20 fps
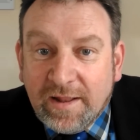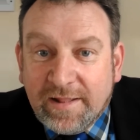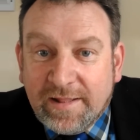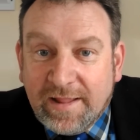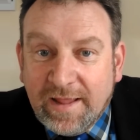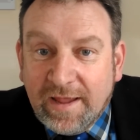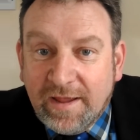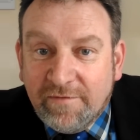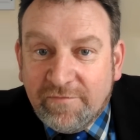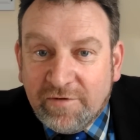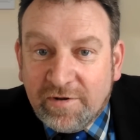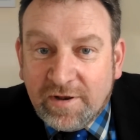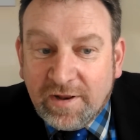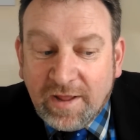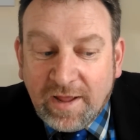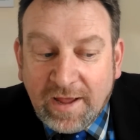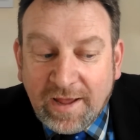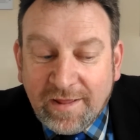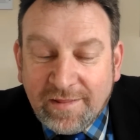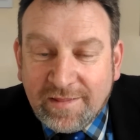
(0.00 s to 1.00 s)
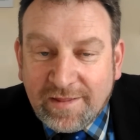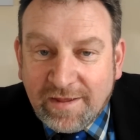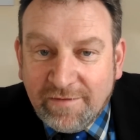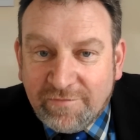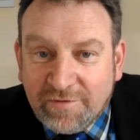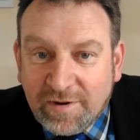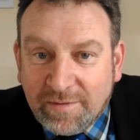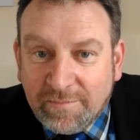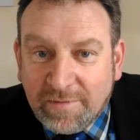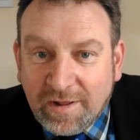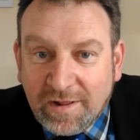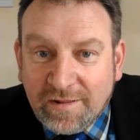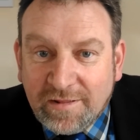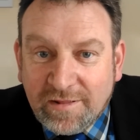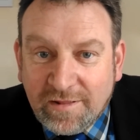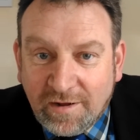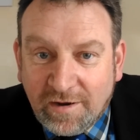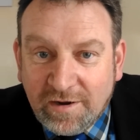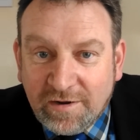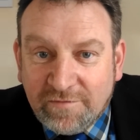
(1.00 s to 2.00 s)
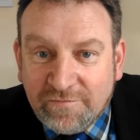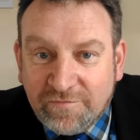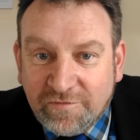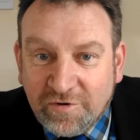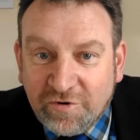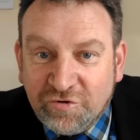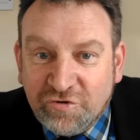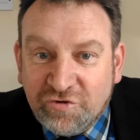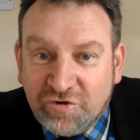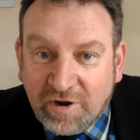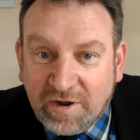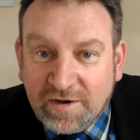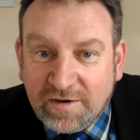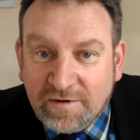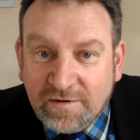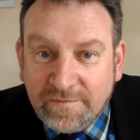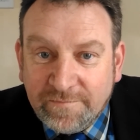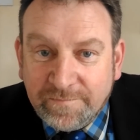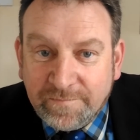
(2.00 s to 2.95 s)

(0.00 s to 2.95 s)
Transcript: David has given him a site for a shed.